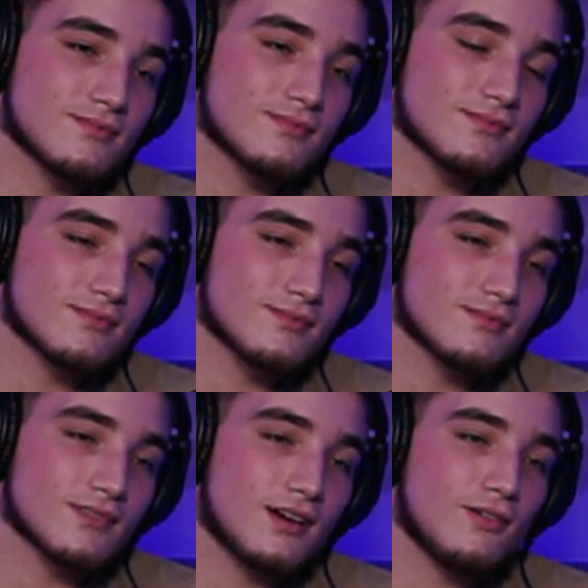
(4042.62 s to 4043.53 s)
more.
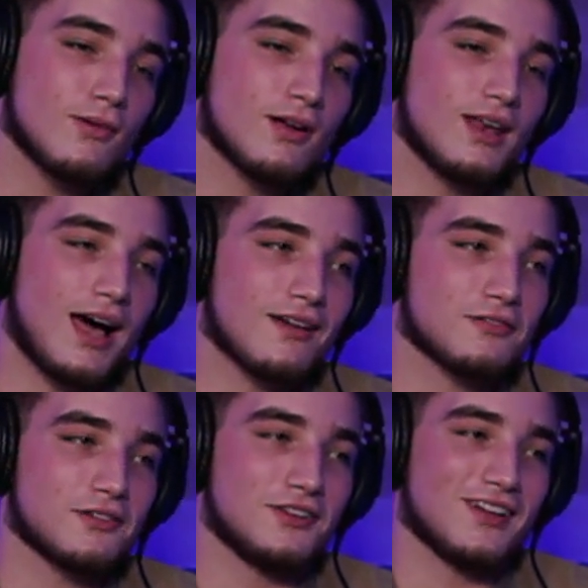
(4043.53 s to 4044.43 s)
One
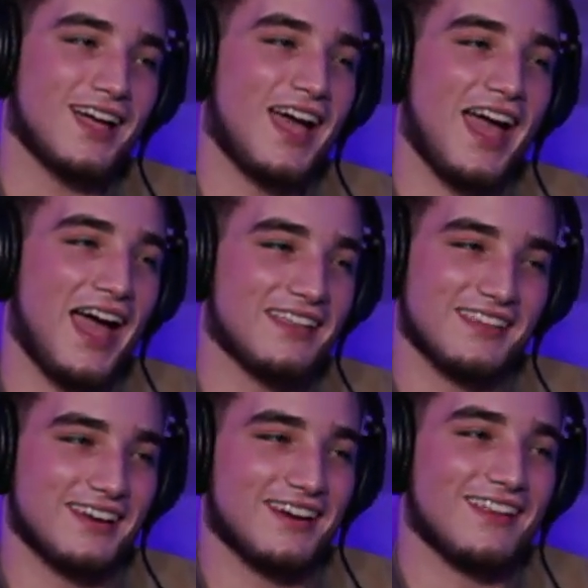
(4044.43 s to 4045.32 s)
last one. You one
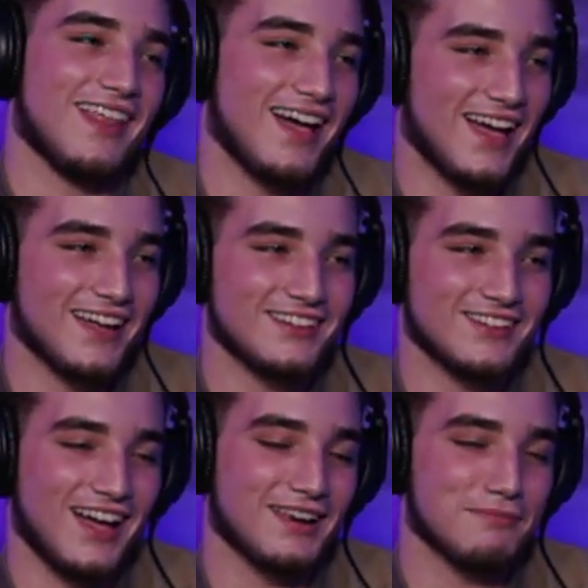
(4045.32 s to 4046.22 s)
last one. On yeah.
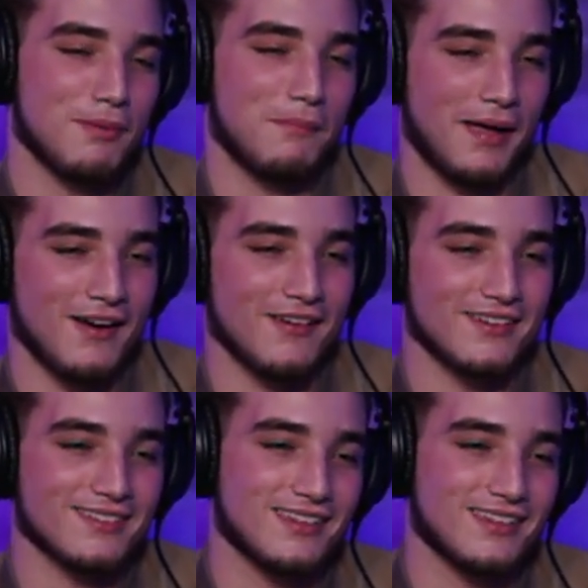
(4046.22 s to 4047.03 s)
yeah. You got to prepare